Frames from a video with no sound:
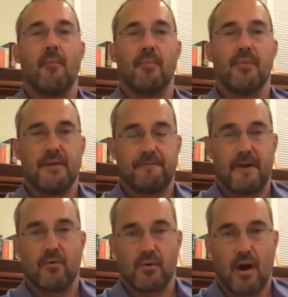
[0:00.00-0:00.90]
the
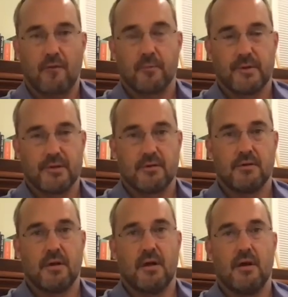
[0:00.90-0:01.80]
federal government
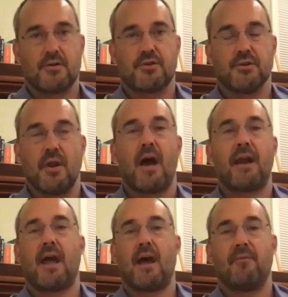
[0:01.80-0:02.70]
should not
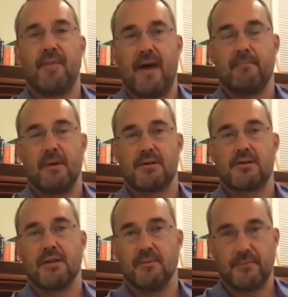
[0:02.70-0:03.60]
have that much
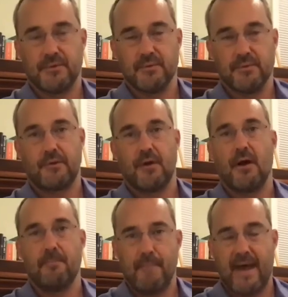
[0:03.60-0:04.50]
influence
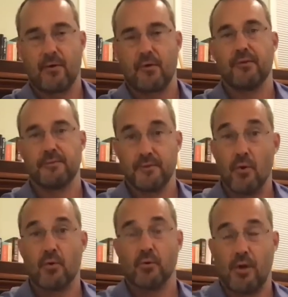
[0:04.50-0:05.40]
on matters of
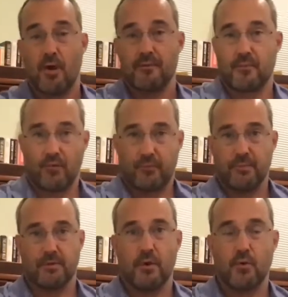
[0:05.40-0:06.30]
local law
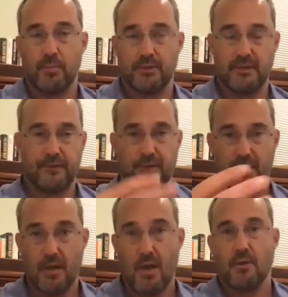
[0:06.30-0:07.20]
enforcement, local policing,
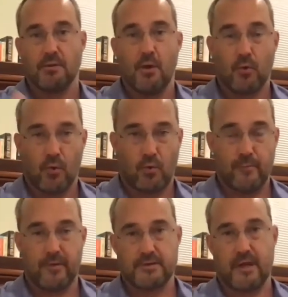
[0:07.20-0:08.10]
local
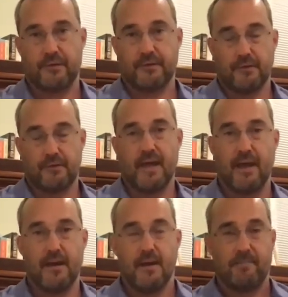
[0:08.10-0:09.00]
criminal justice,
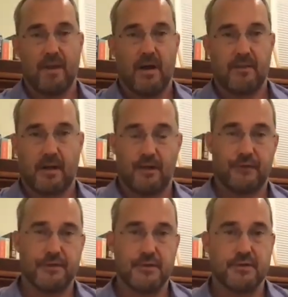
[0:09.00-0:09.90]
that the
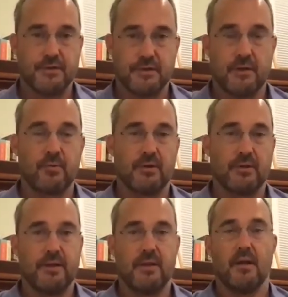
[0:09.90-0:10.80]
Constitution
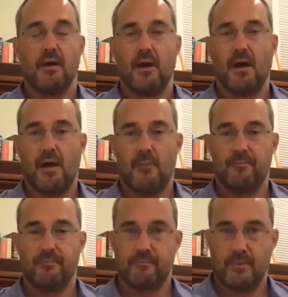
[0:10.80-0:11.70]
deliberately
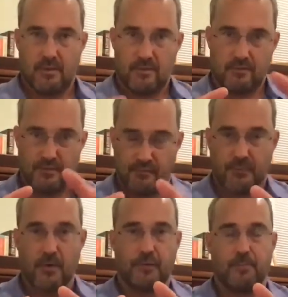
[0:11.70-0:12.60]

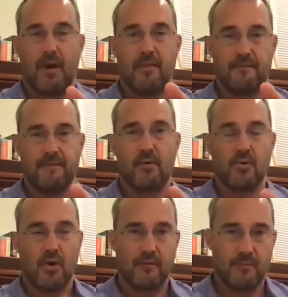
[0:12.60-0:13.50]
confers upon the federal
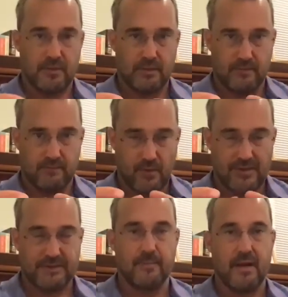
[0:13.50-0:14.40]
government a very
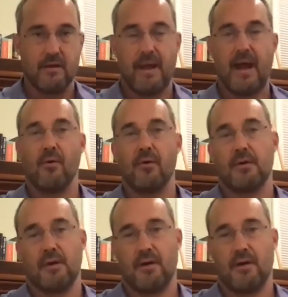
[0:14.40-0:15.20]
limited amount of